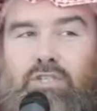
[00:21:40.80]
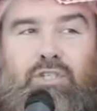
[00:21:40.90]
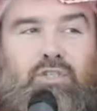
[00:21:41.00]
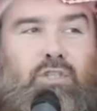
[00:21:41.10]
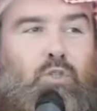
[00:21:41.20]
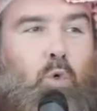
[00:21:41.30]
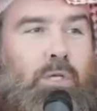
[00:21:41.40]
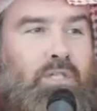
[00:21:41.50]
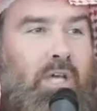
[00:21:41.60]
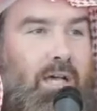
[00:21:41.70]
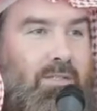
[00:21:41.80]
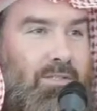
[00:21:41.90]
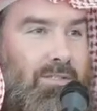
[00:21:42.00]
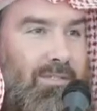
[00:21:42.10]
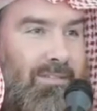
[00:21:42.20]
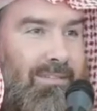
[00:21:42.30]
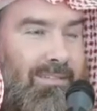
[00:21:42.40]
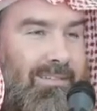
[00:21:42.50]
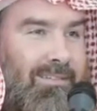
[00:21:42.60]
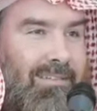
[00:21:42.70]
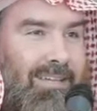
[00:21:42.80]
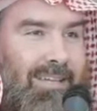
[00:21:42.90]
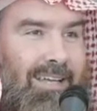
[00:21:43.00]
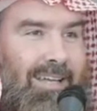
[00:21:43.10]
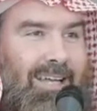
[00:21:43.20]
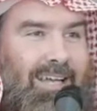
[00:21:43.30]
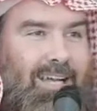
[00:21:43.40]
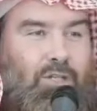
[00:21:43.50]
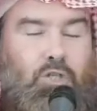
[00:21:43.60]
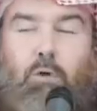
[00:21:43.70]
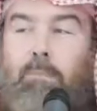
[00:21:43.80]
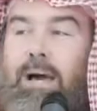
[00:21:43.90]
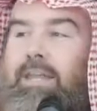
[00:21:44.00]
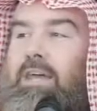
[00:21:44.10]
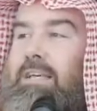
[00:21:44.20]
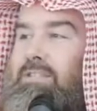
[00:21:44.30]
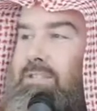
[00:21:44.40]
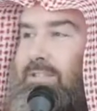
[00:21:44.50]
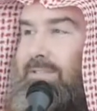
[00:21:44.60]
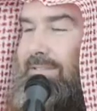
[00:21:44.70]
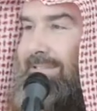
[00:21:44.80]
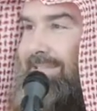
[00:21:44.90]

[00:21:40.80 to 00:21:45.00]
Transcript: mentions this story to us to remind us